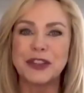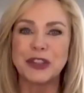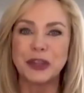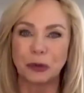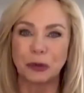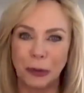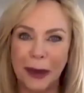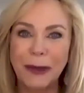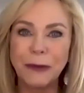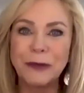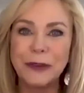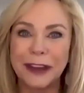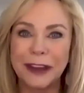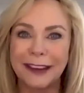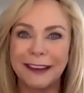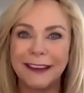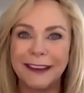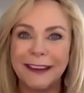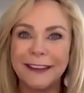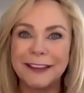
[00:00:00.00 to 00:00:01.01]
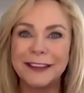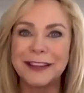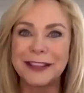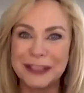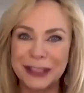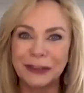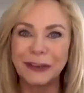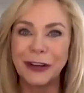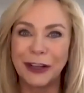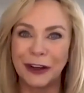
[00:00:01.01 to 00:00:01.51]
surrounding the
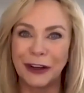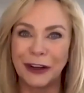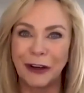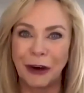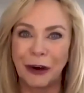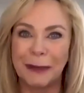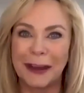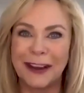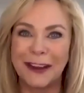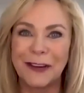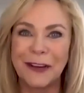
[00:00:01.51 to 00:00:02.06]
Syrian army.